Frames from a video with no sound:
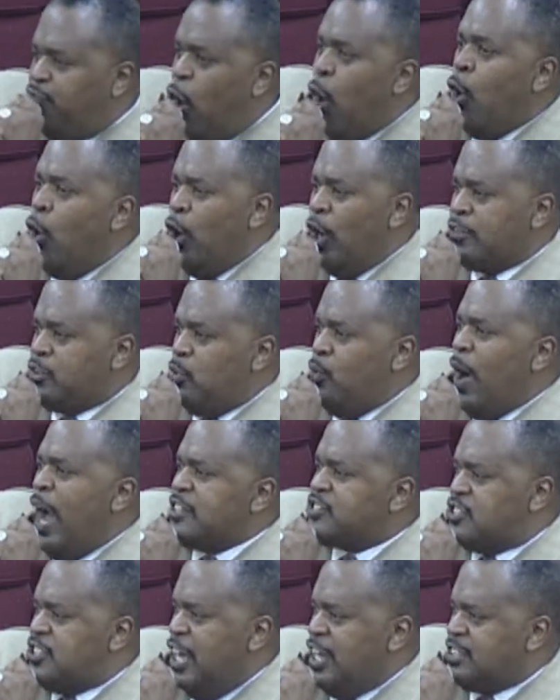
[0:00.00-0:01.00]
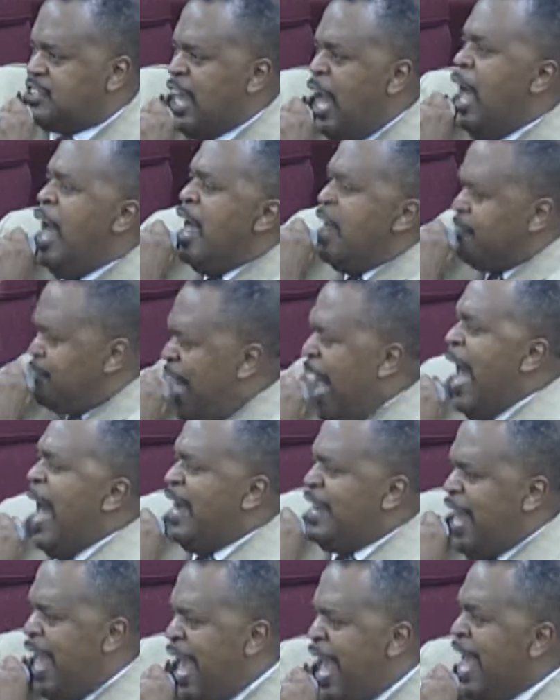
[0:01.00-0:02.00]
forth, watch this,
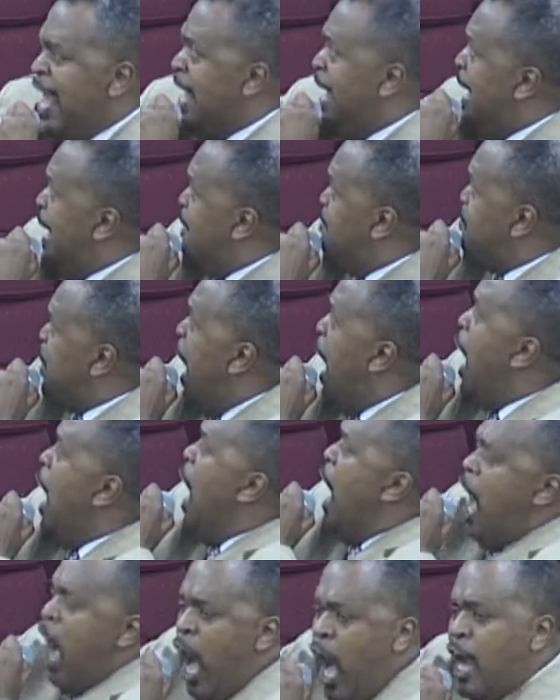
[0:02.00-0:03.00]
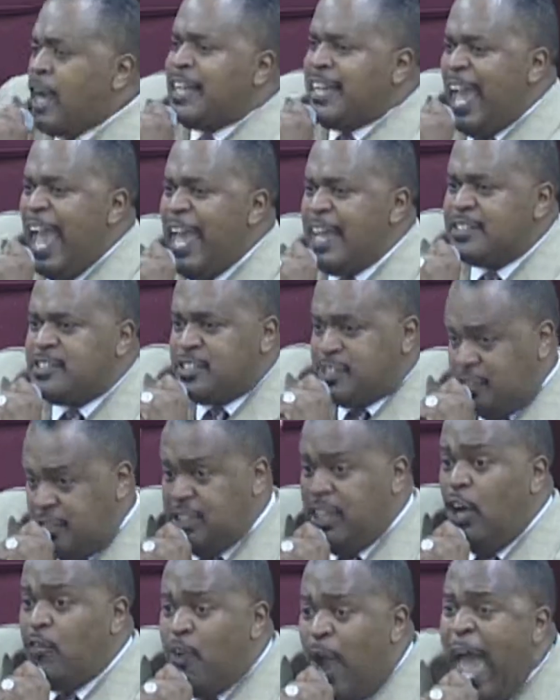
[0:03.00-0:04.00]
thine hand
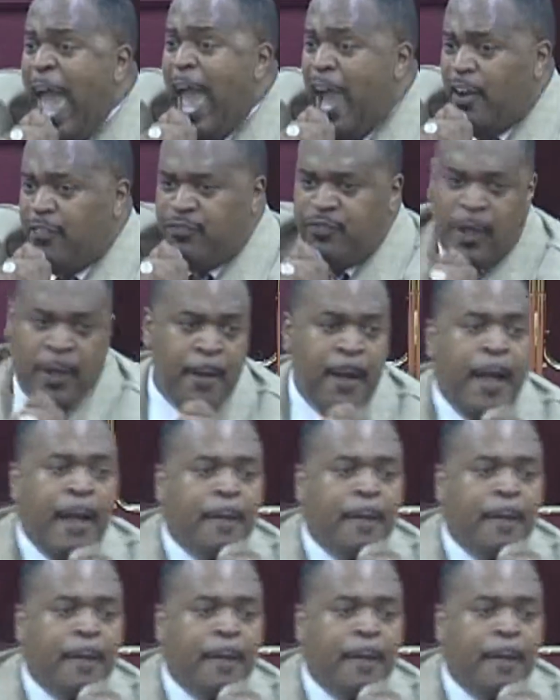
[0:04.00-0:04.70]
against the raft.